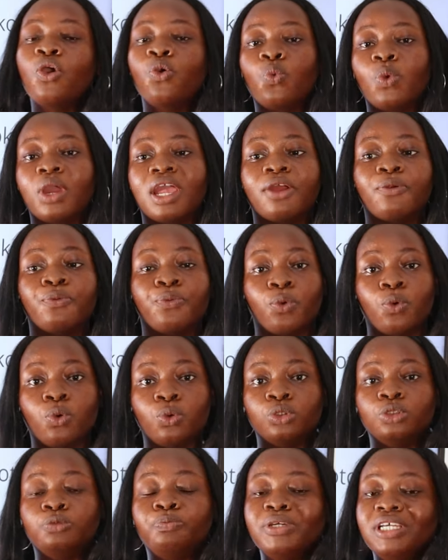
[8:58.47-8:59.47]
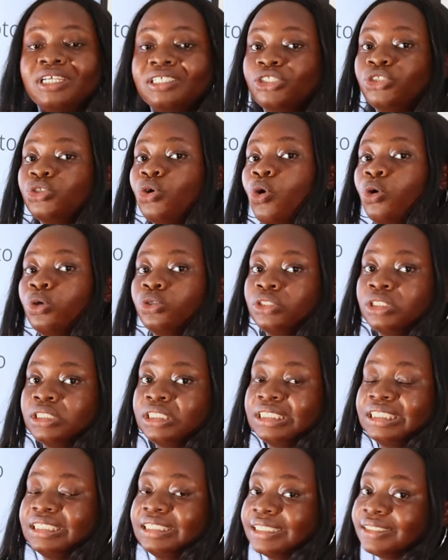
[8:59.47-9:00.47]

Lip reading: were ruled based on the